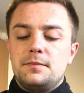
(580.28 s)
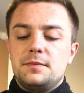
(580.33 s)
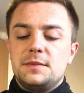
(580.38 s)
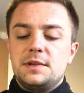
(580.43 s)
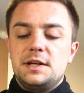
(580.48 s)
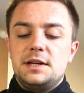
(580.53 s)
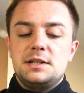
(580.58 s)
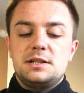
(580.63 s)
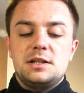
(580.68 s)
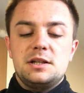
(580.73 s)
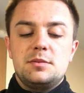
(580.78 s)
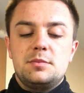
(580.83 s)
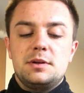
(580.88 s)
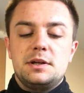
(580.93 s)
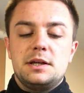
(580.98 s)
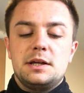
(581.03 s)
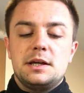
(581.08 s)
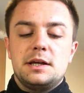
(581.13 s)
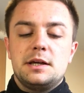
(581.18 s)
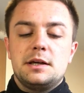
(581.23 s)
The
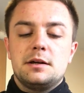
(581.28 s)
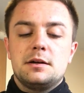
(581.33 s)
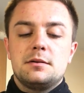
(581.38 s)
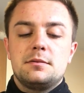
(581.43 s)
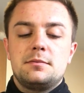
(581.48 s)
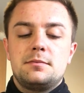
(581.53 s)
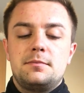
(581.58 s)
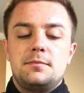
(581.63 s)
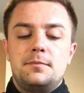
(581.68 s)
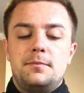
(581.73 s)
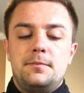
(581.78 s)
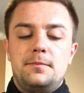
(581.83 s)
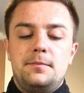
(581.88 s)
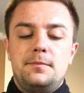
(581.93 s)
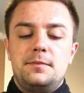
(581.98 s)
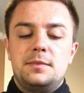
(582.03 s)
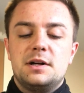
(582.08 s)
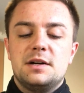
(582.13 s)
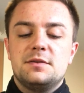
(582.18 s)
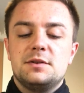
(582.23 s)
ECB here
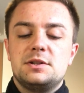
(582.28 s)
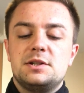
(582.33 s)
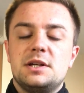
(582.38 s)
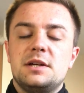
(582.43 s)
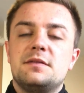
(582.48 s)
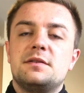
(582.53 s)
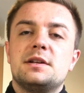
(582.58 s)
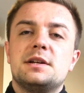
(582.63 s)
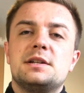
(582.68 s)
have achieved